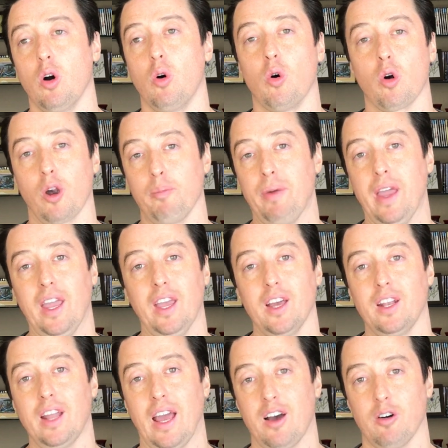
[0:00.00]
or a
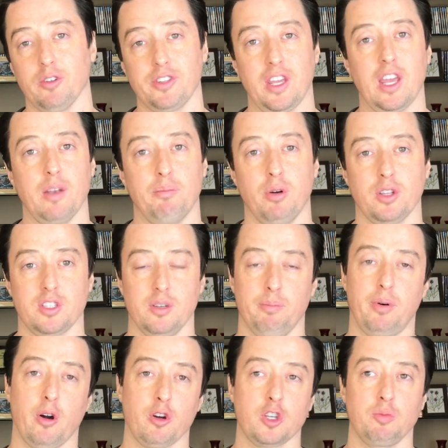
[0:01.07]
pan out and put some
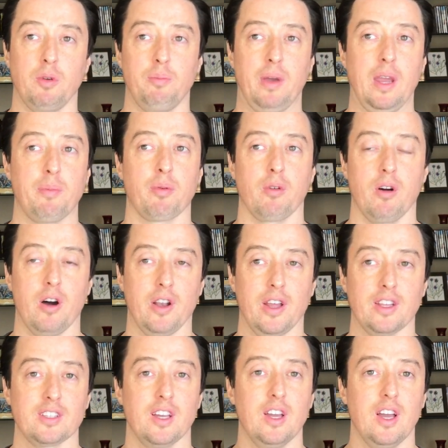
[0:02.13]
parchment paper on
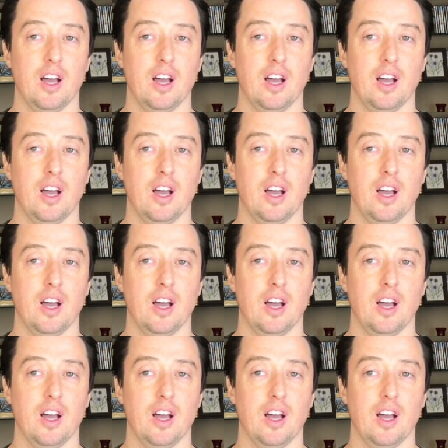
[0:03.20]
it.